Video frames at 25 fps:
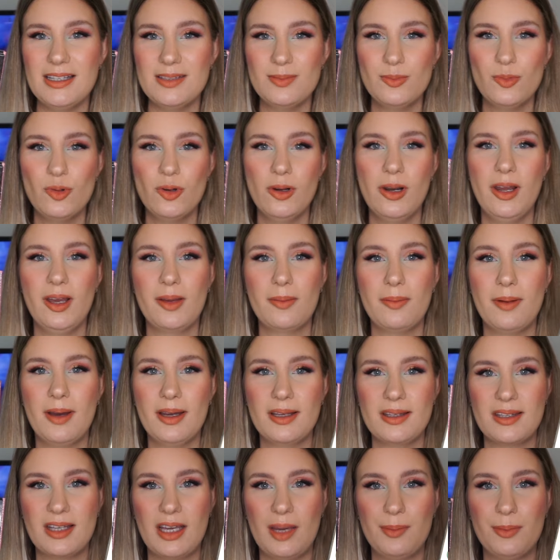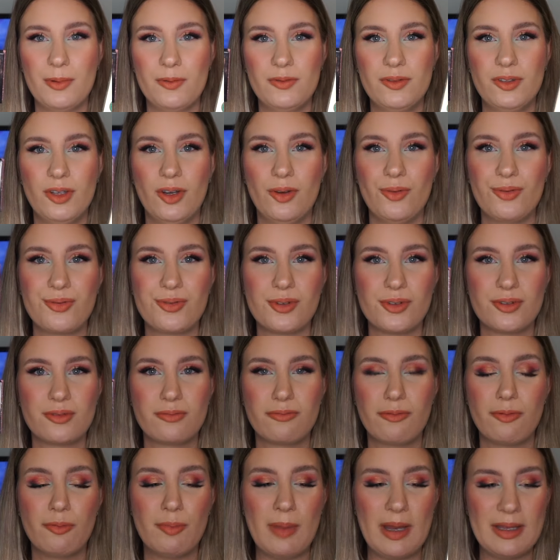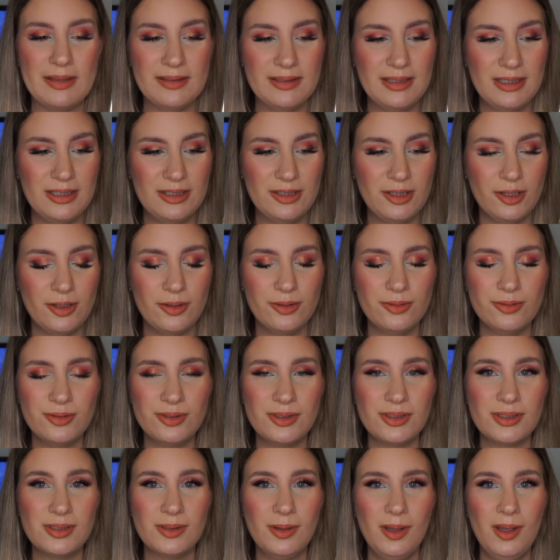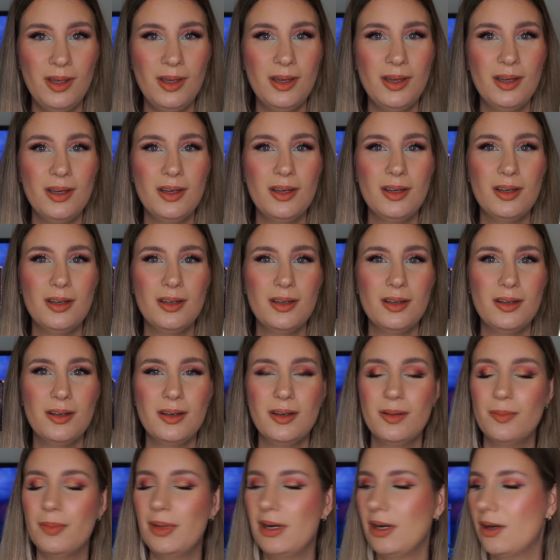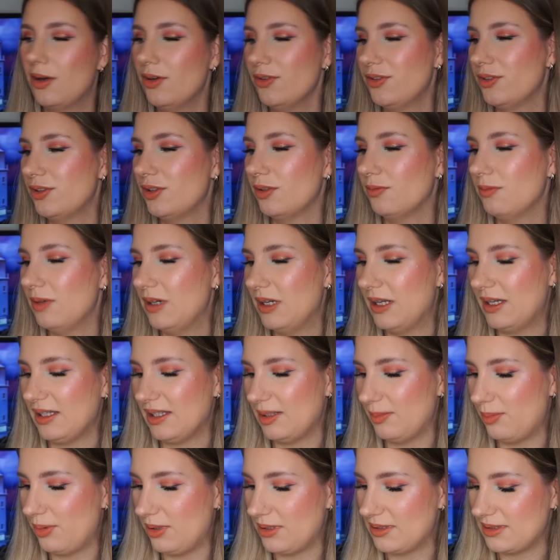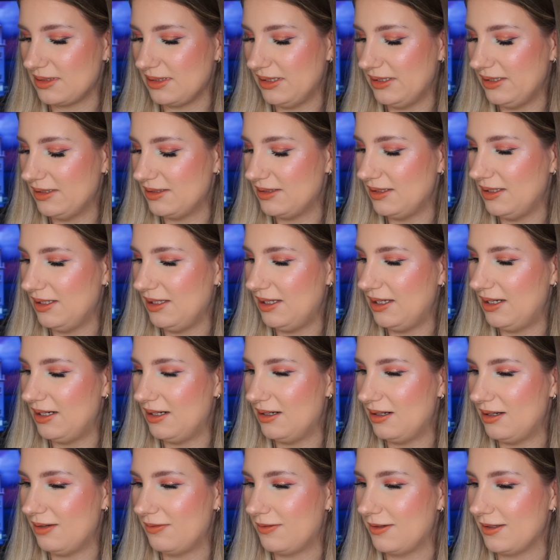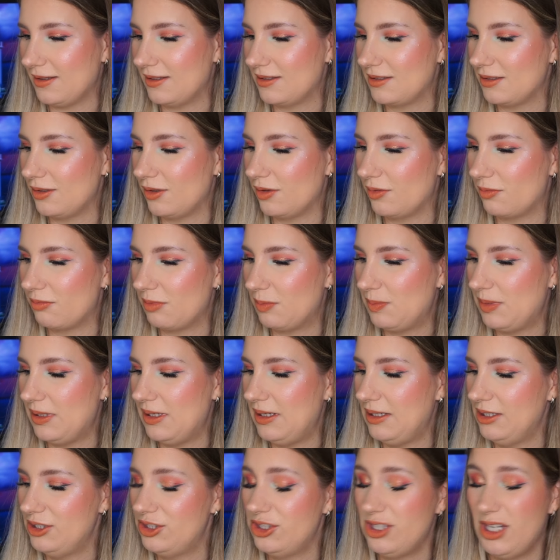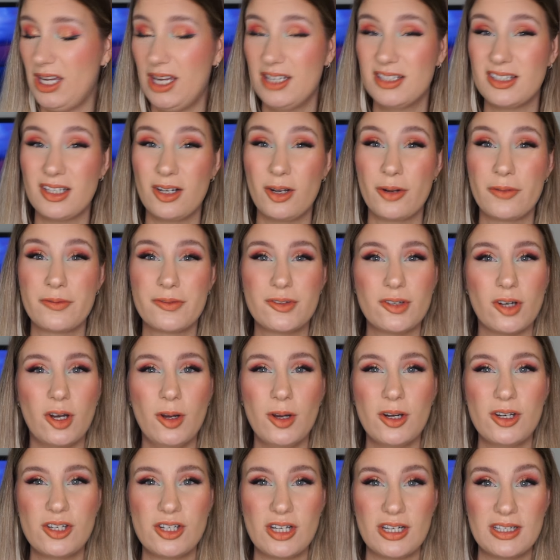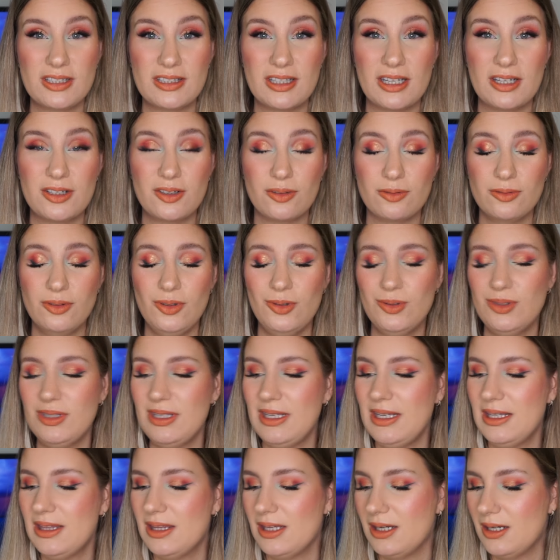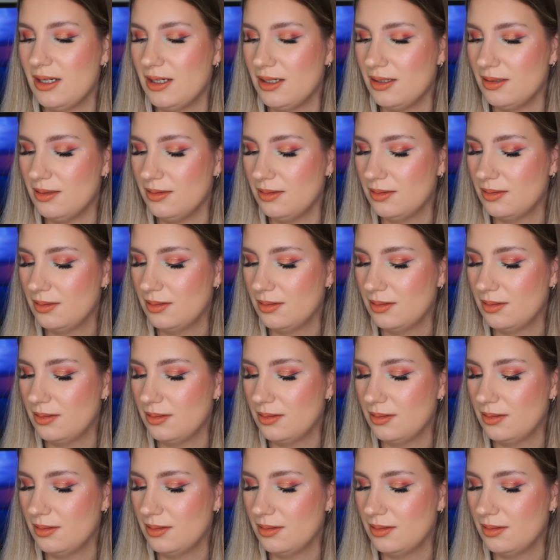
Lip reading: more like my type of tones, those romantic tones. But I also don't really like the pressed glitters in here. I feel like there's a lot of repeating shades, a lot of dark shades that I don't use either.